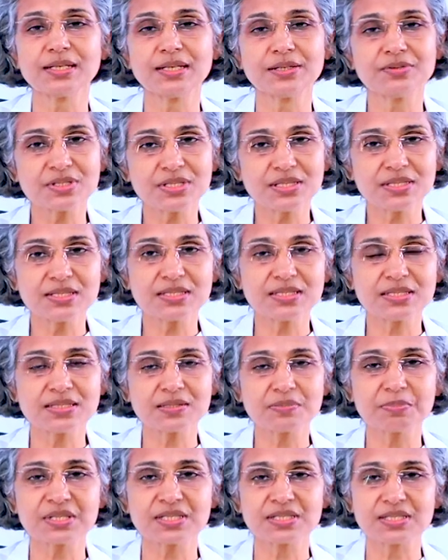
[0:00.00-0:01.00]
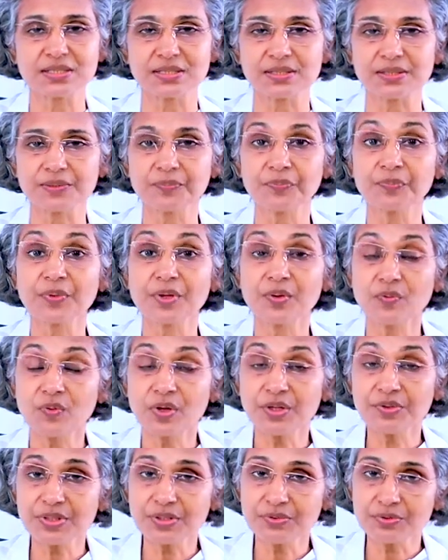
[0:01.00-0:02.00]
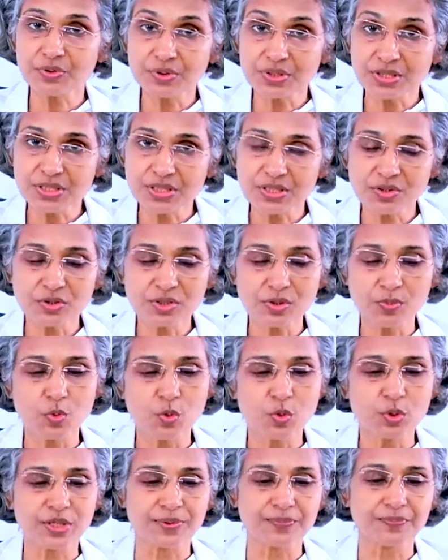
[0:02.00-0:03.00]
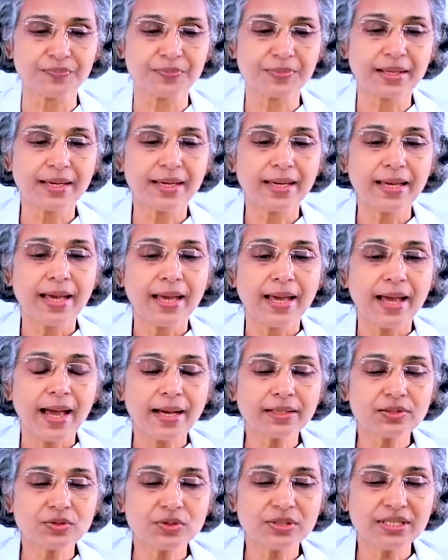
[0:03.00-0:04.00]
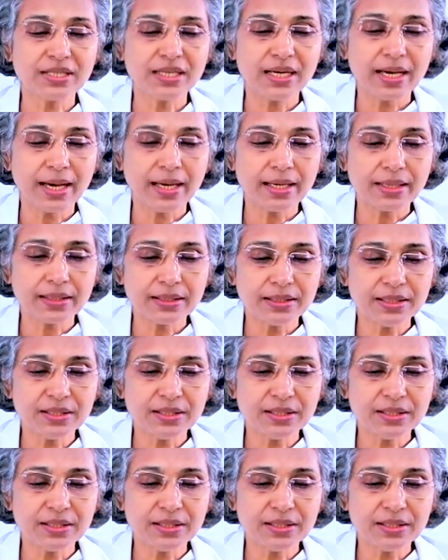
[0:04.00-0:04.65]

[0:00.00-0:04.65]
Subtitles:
a lifestyle disease patient, when we are focusing on the body, actually her